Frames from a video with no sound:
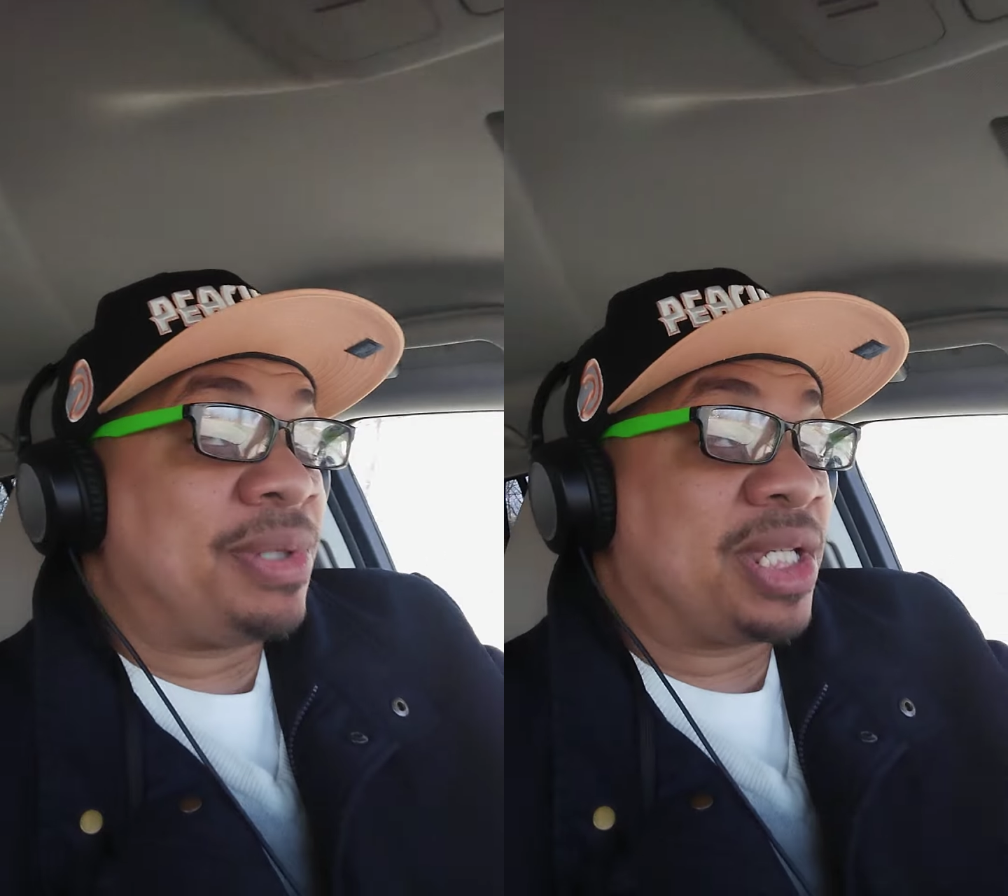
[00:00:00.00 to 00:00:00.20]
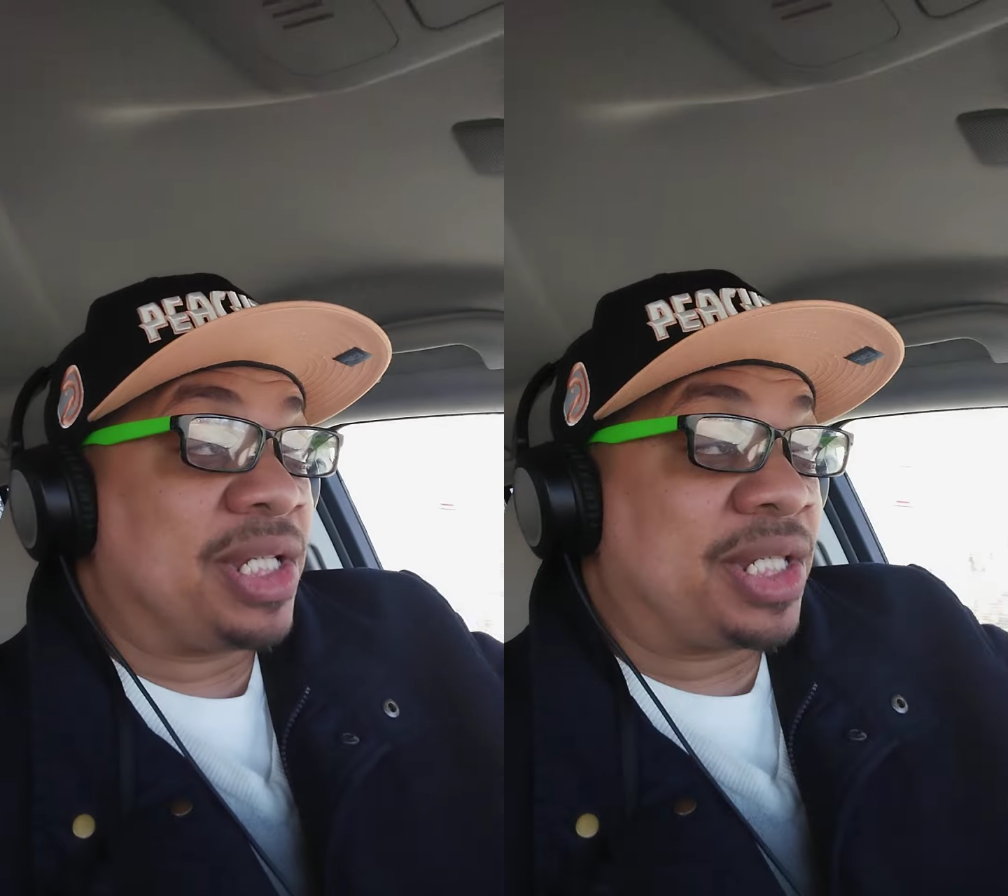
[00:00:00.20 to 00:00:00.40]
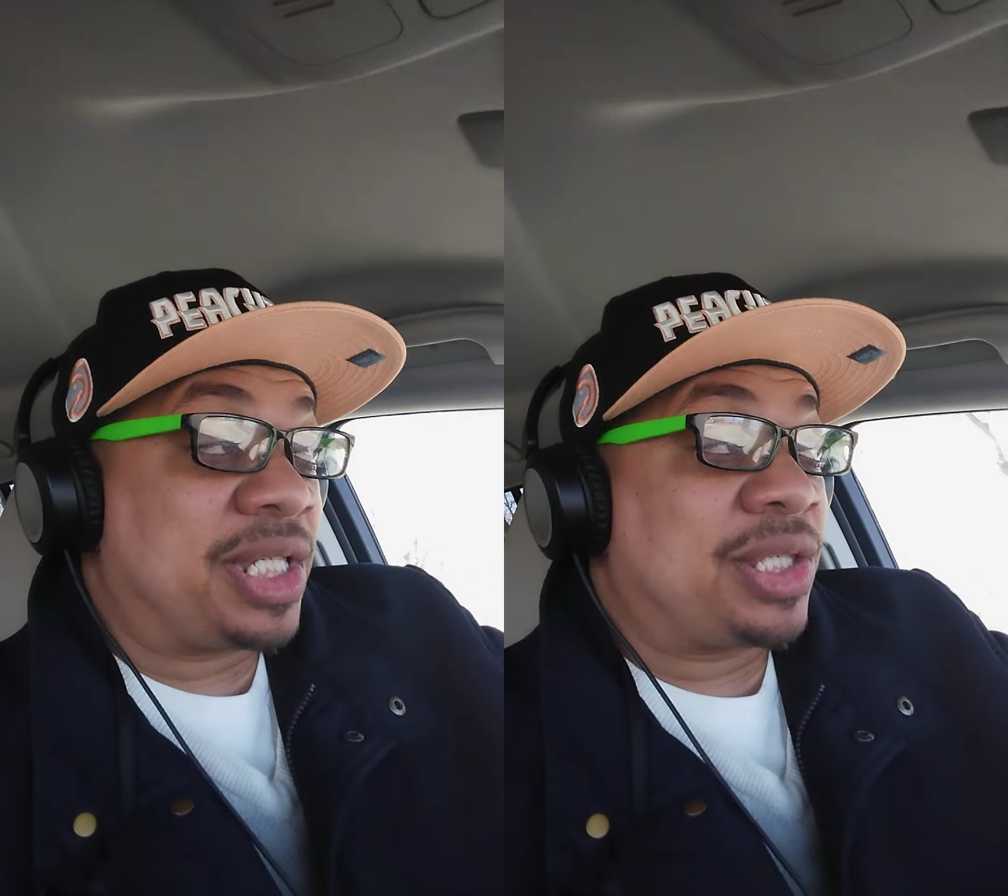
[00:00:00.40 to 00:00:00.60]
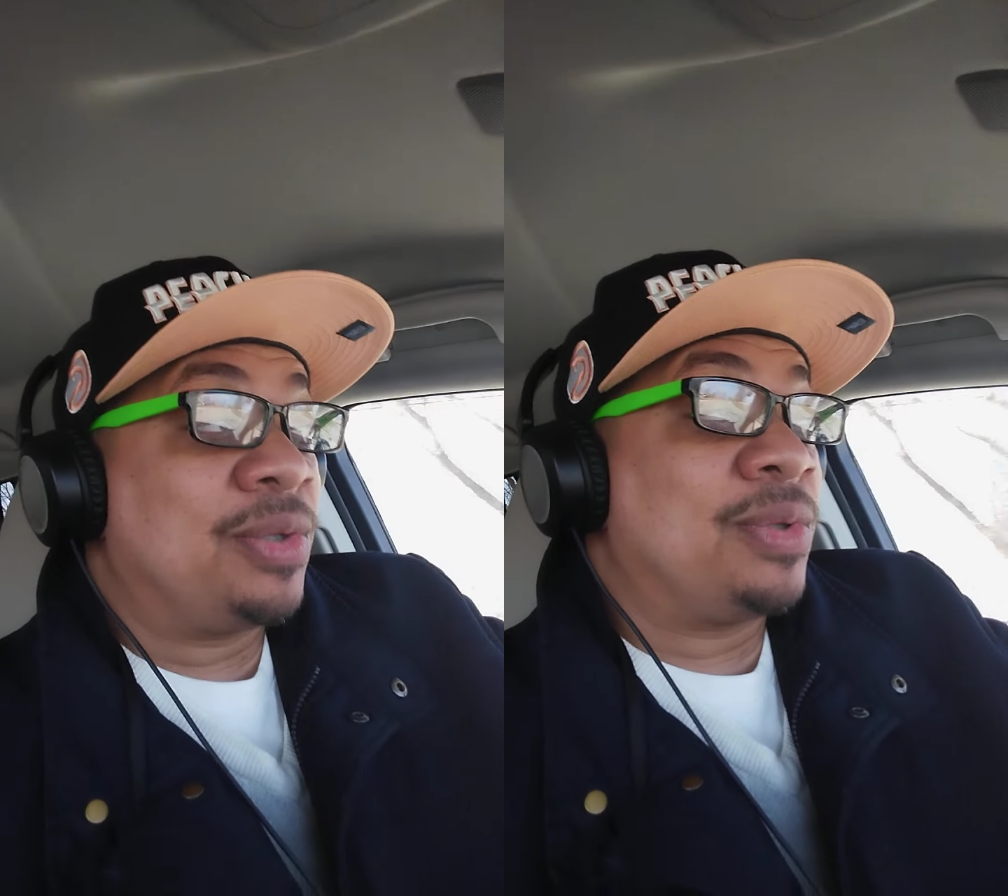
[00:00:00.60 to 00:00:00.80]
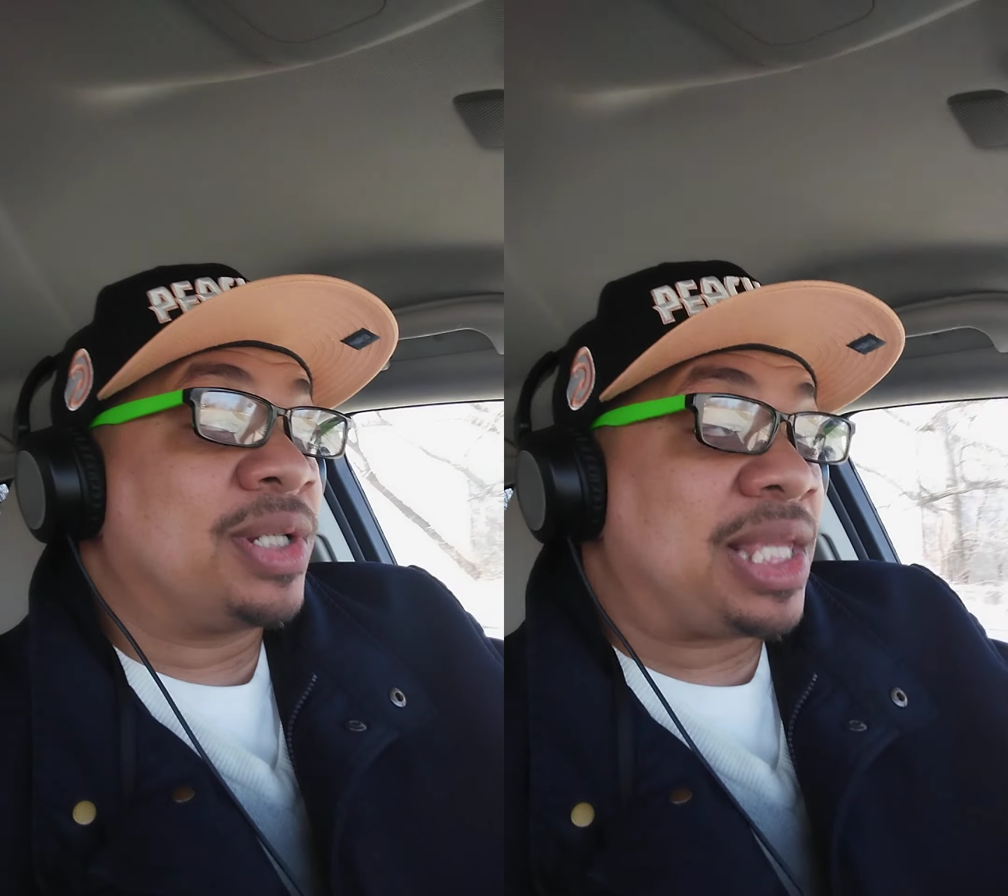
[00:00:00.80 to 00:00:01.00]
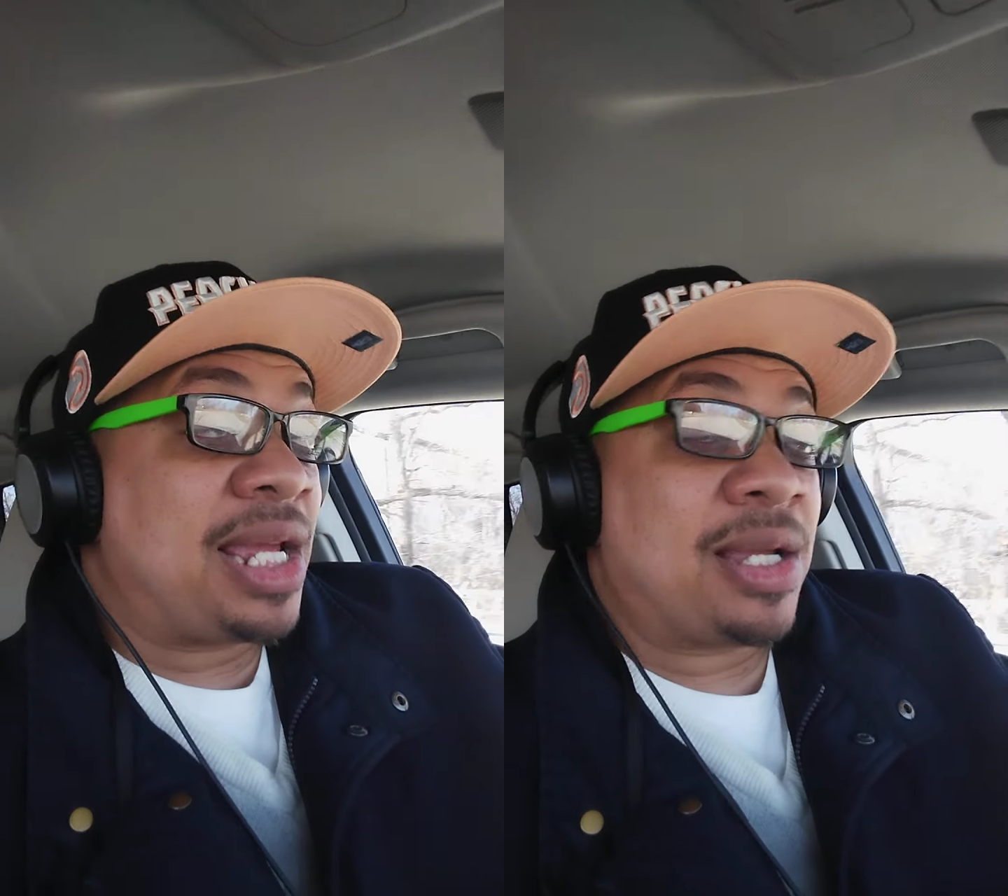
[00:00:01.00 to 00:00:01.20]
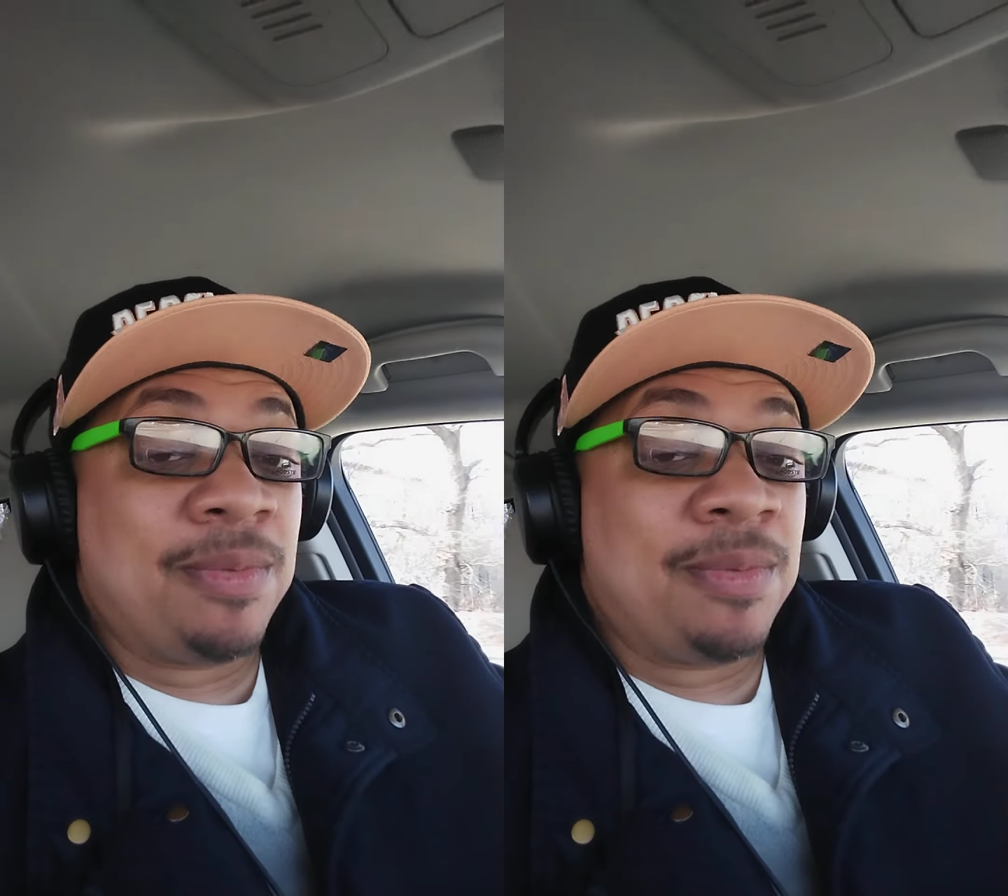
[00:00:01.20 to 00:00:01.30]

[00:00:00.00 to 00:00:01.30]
because this dude is like